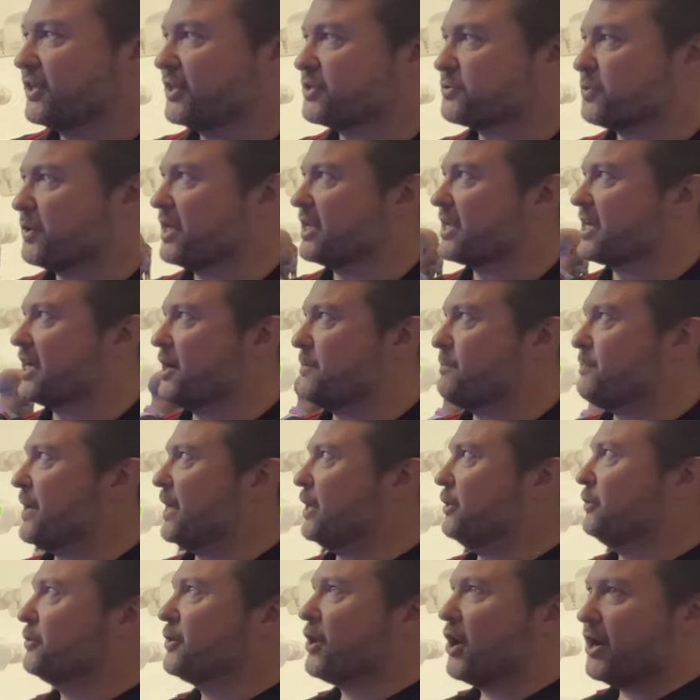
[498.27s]
I just wanted to kind of
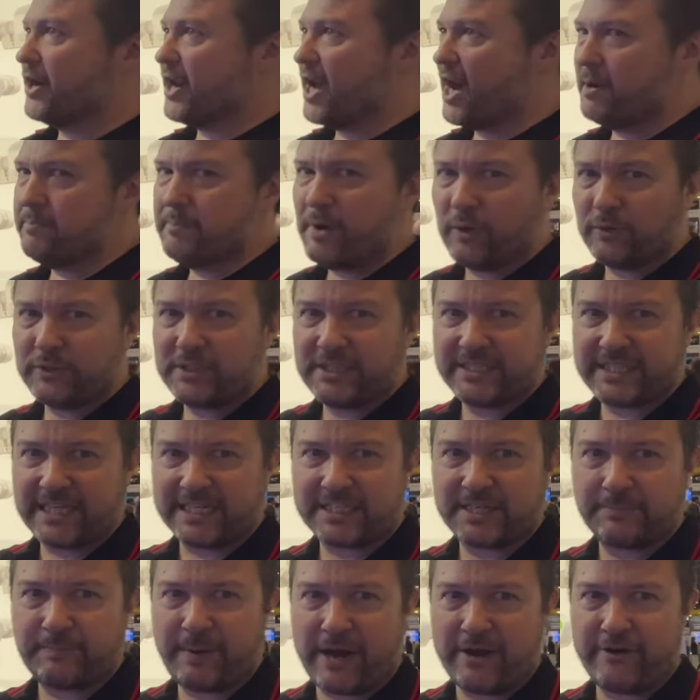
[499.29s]
build on our
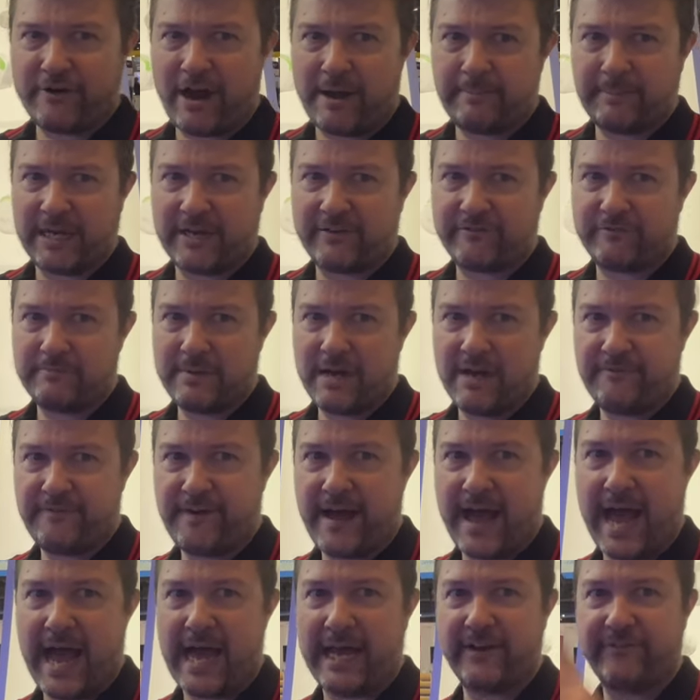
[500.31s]
multi-sensor panoramic from our
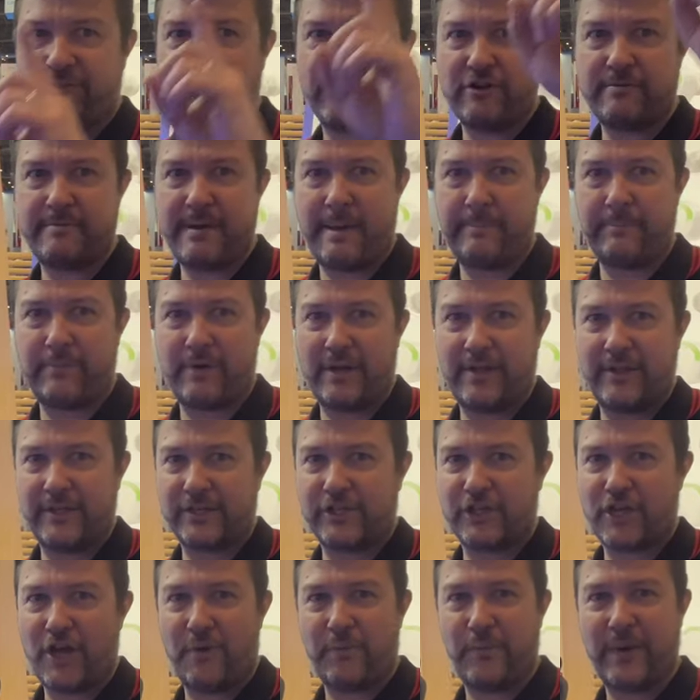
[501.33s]
van. If you remember, at the
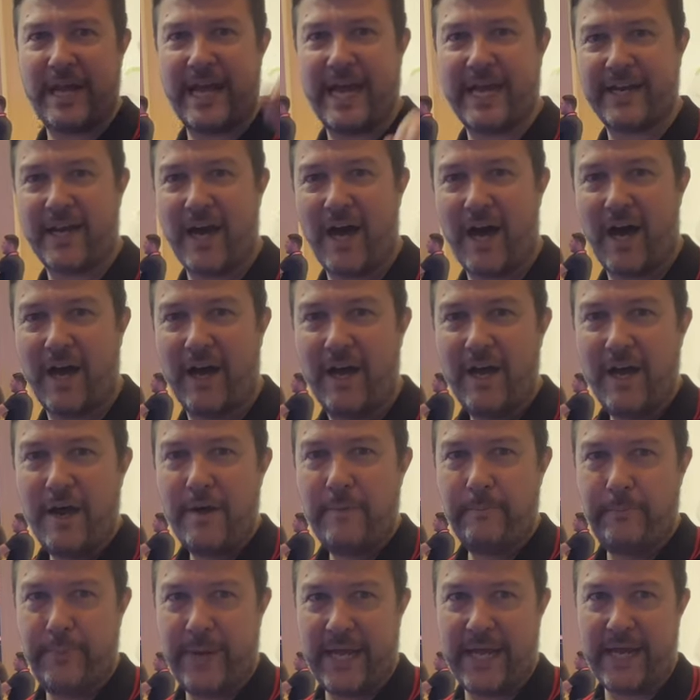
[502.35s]
top we had our
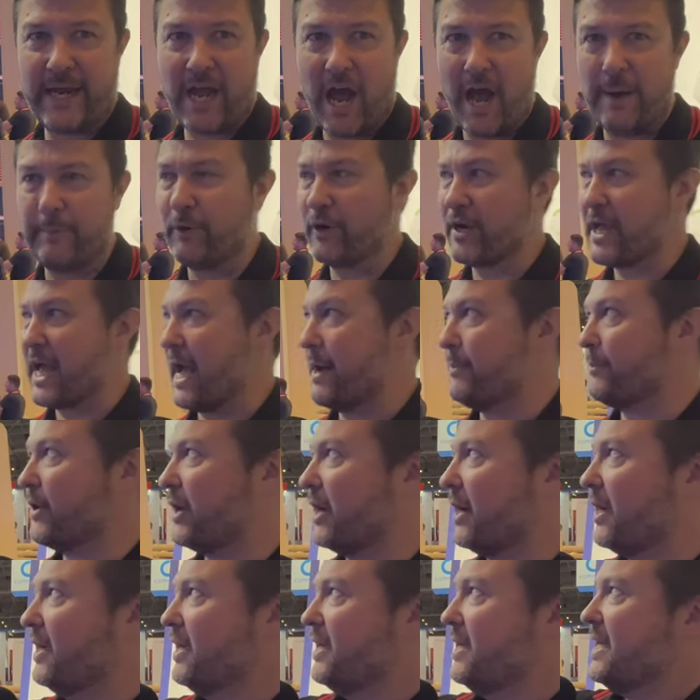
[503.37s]
big Hubble
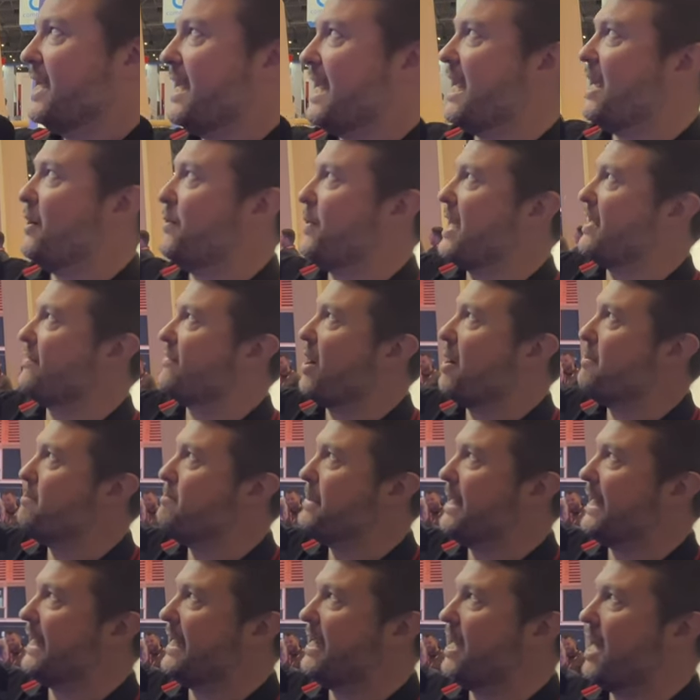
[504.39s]
camera. Here we have our
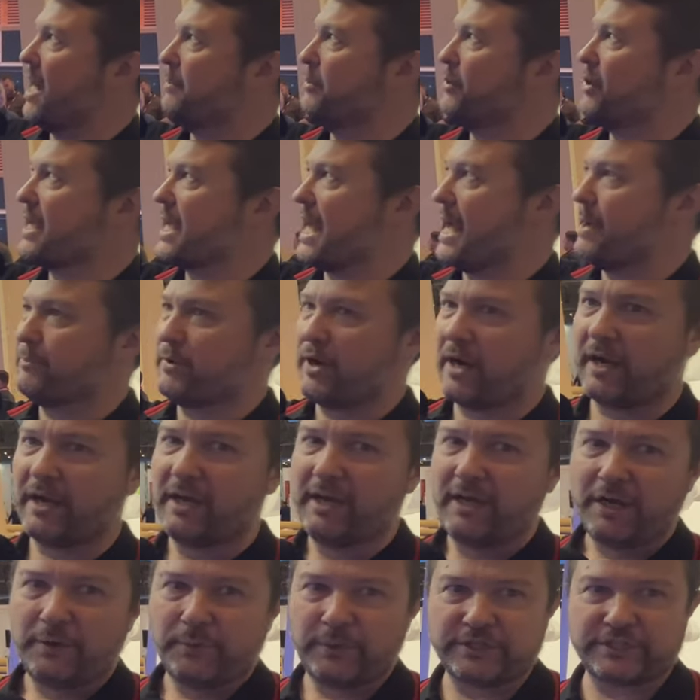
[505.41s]
mini Hubble camera,
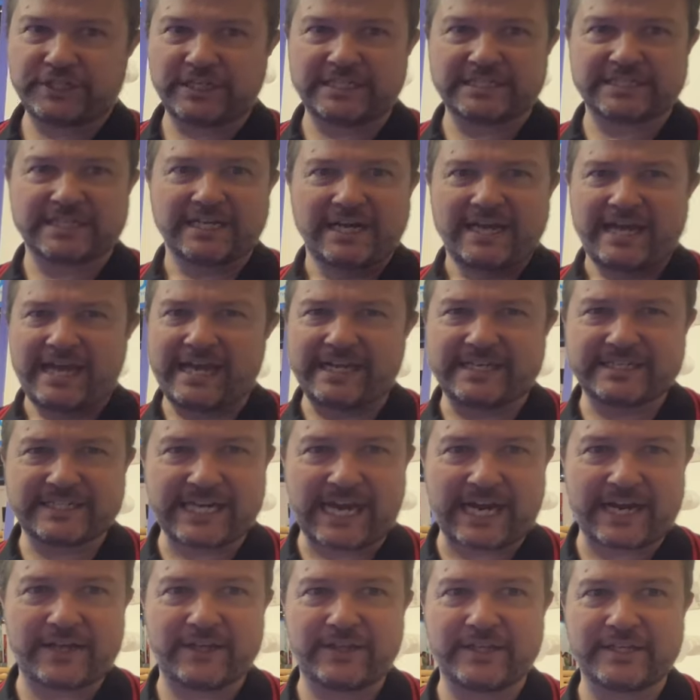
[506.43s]
which is
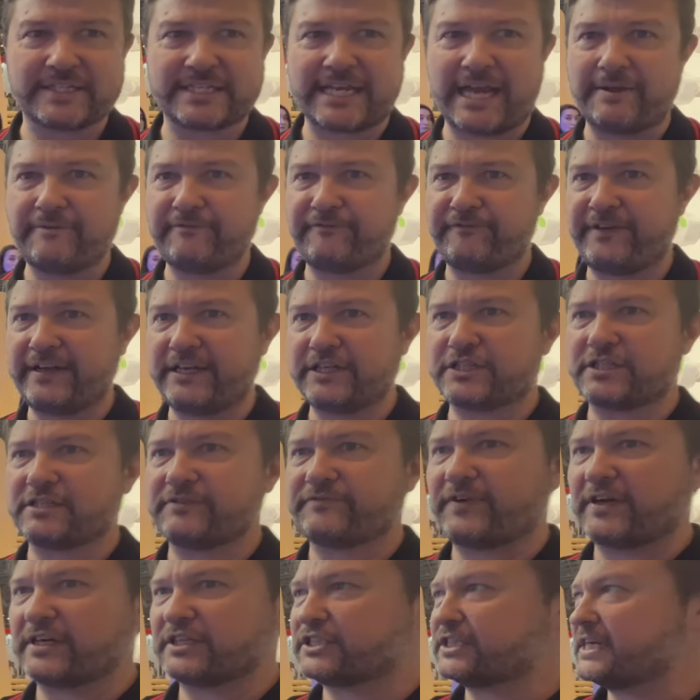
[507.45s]
exactly the same features
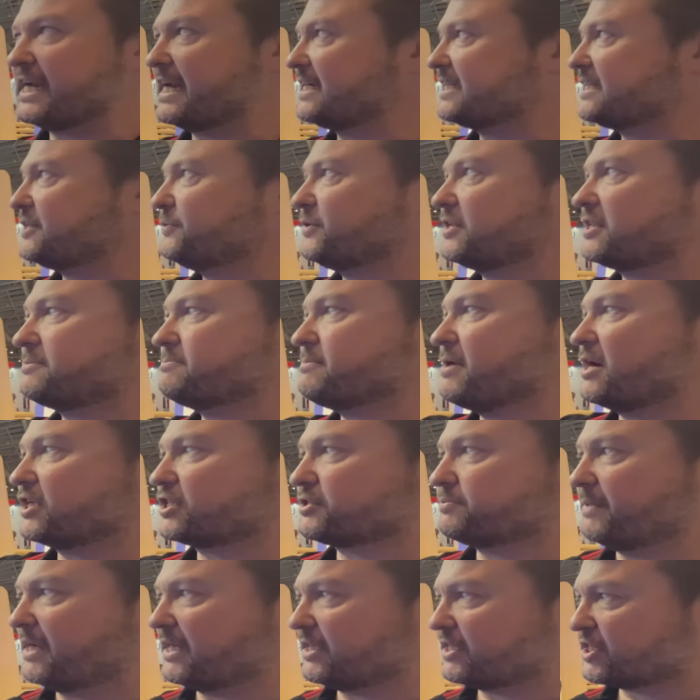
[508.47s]
and functionality with a
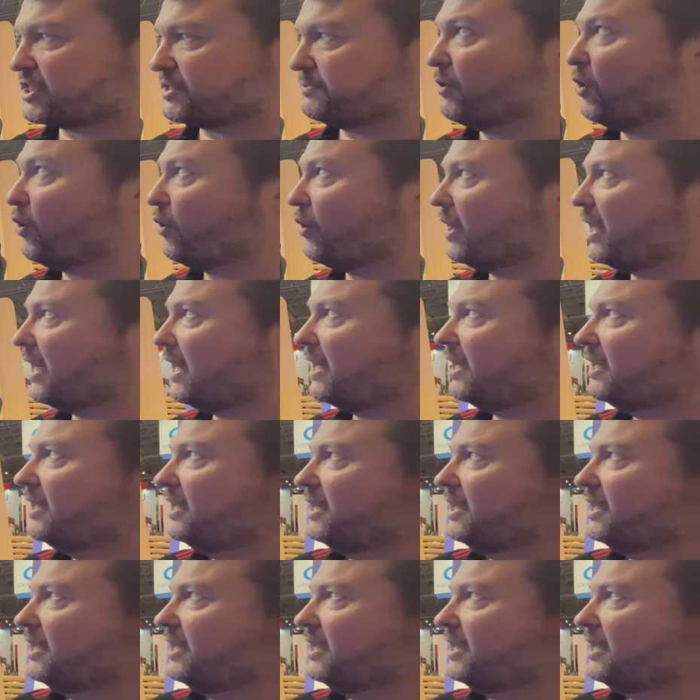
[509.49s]
much, much smaller